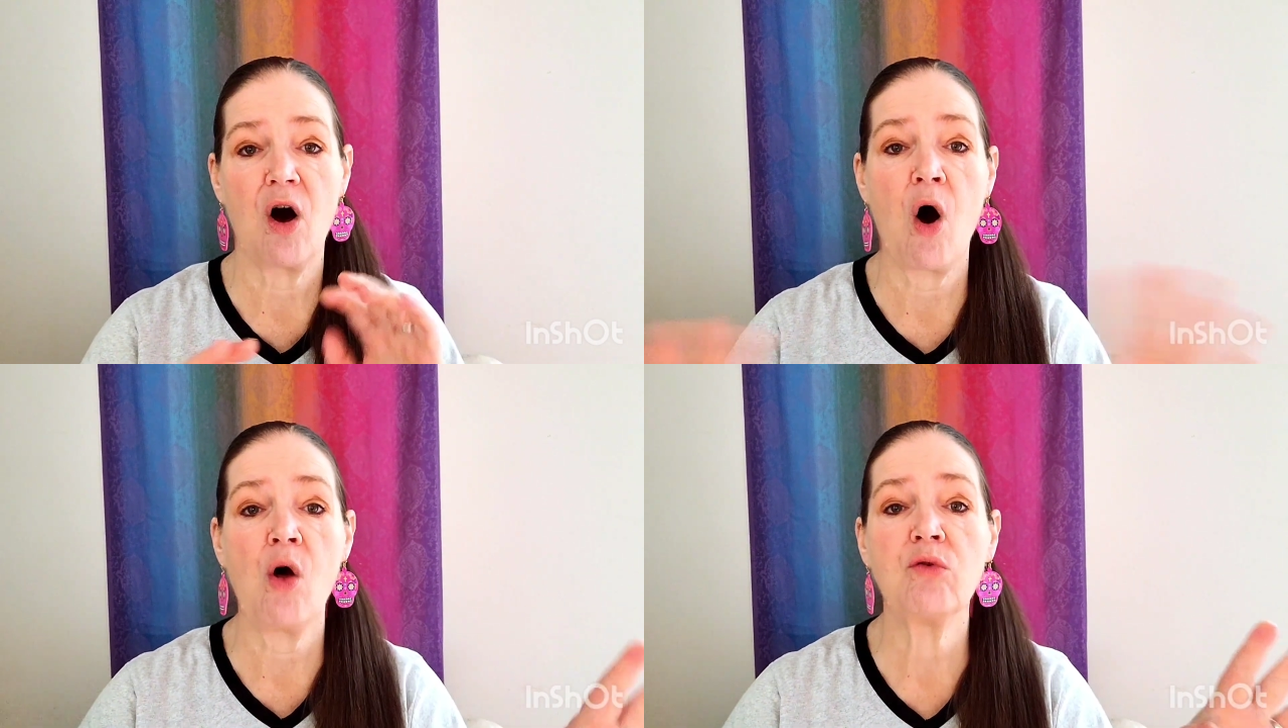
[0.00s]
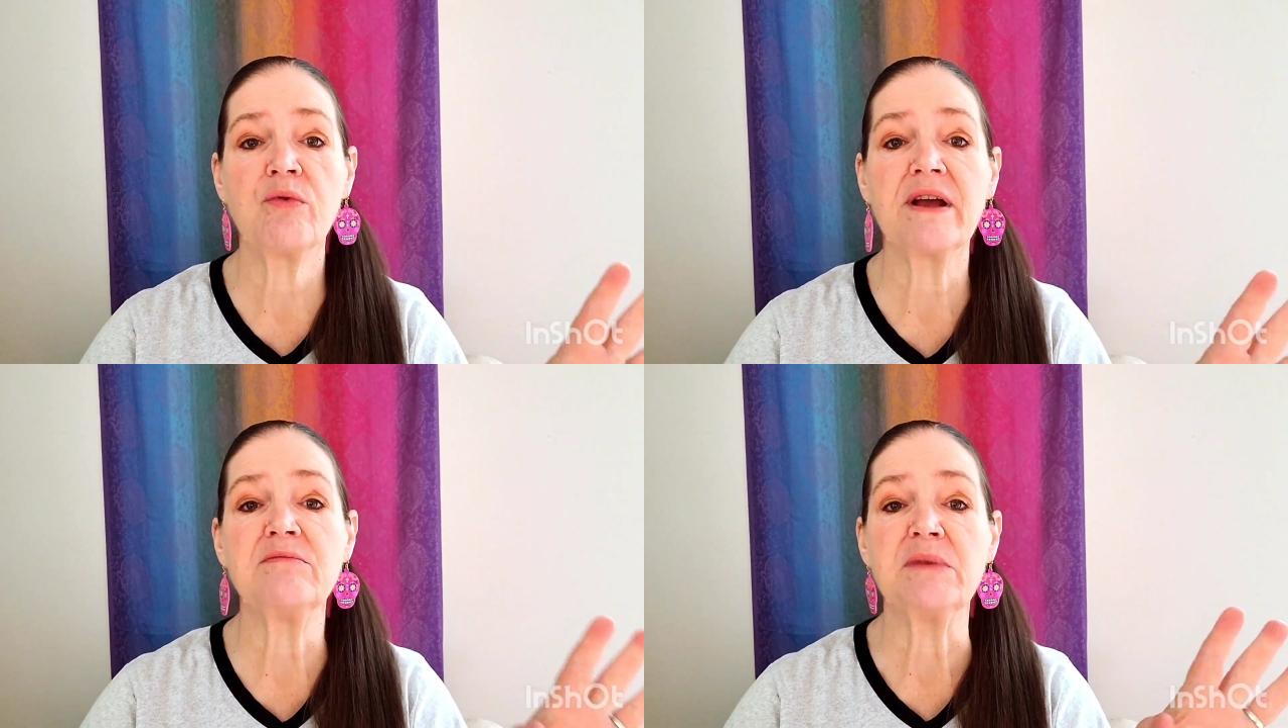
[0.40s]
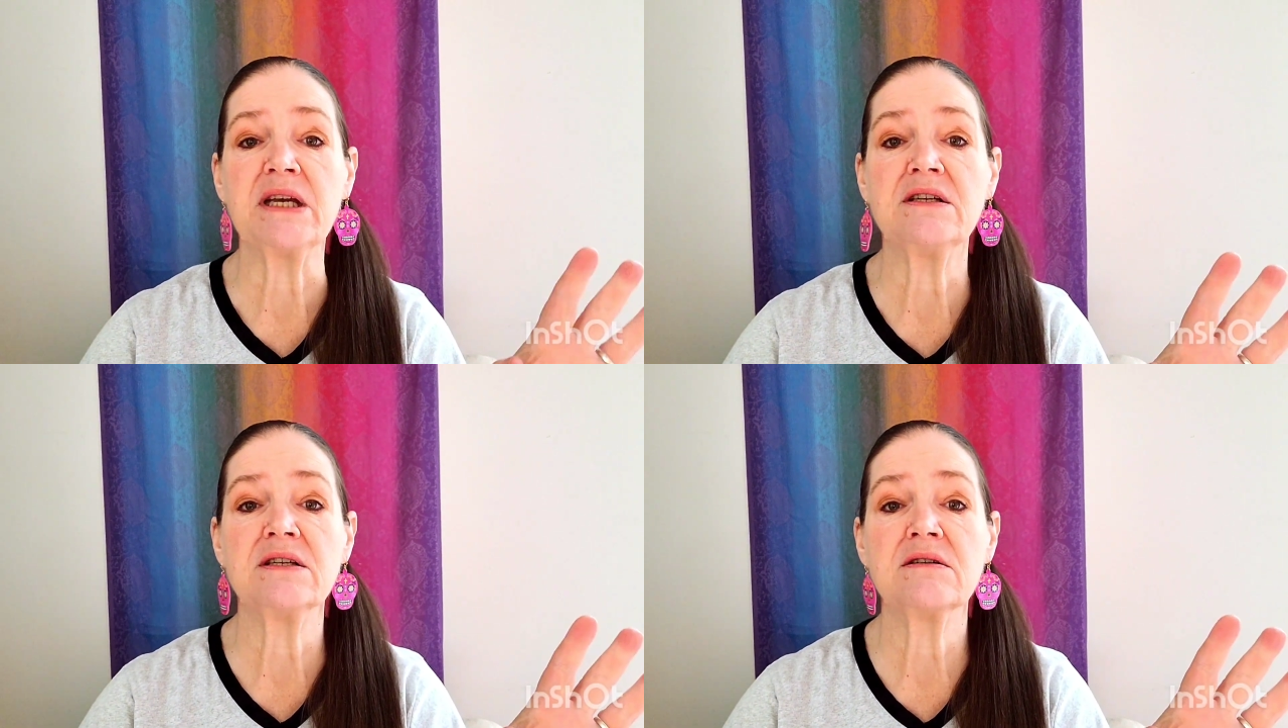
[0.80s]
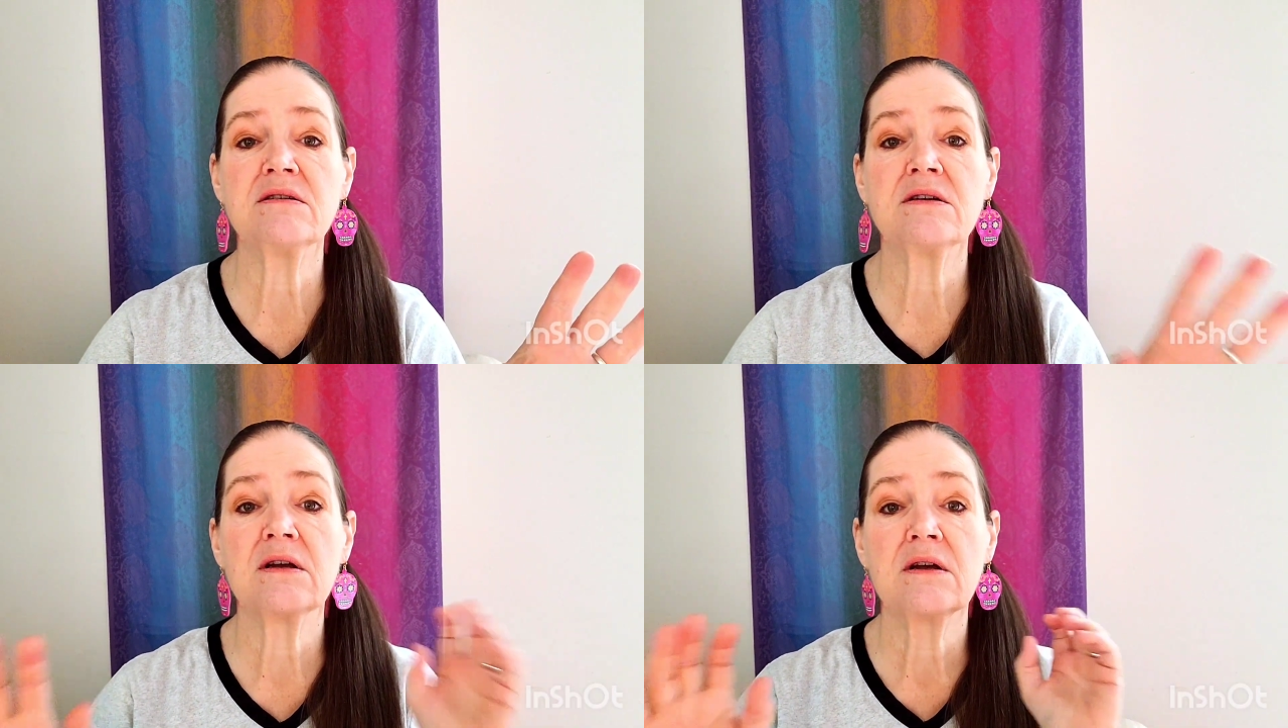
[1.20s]
all red meat,
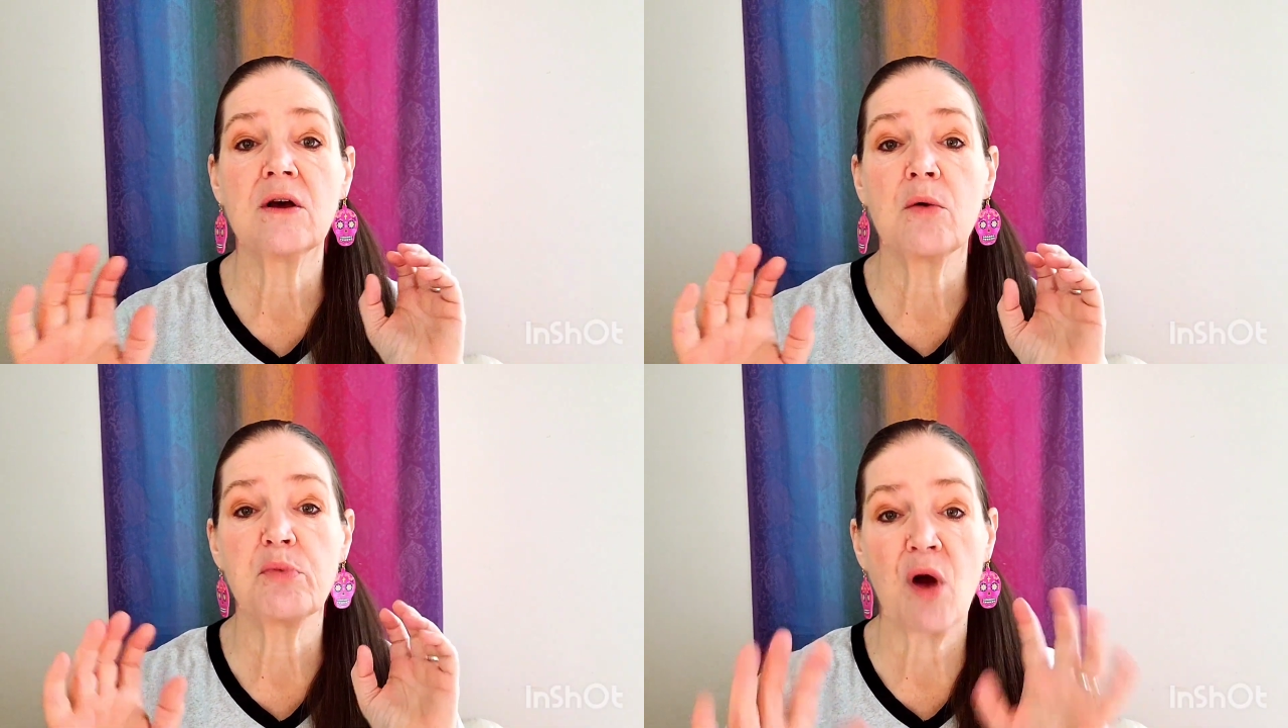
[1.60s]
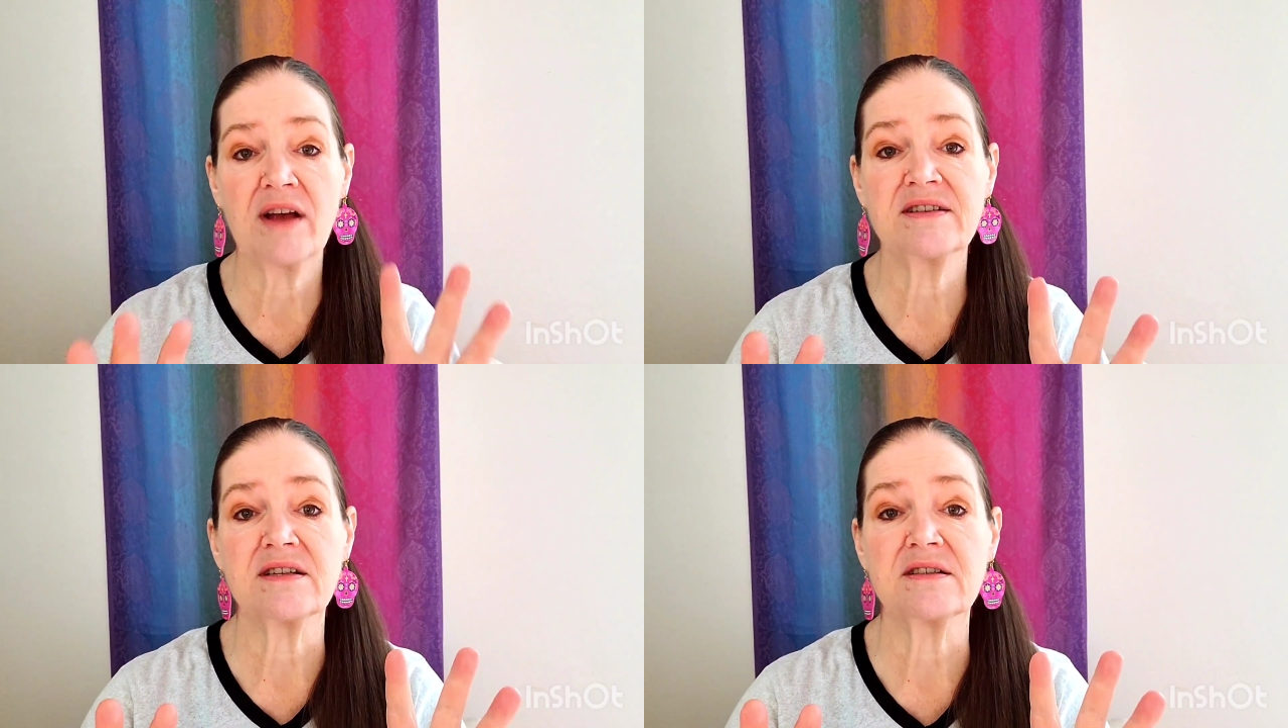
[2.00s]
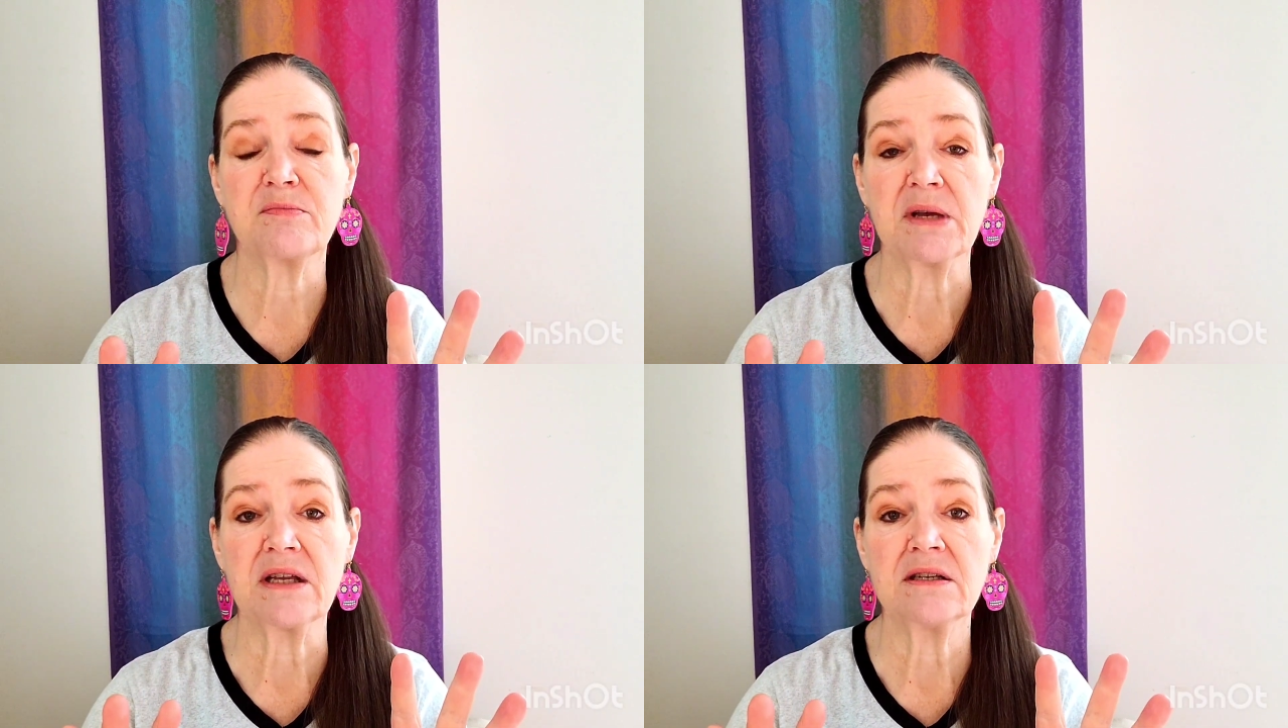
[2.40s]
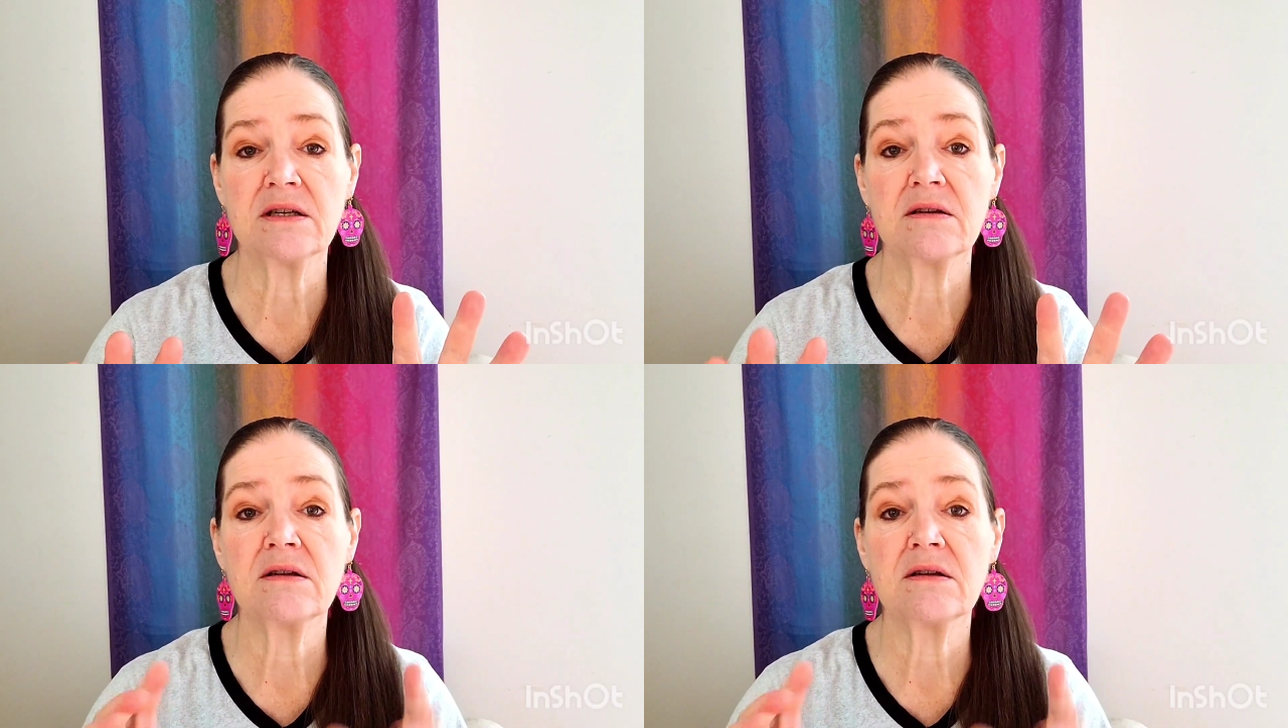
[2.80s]
processed meat,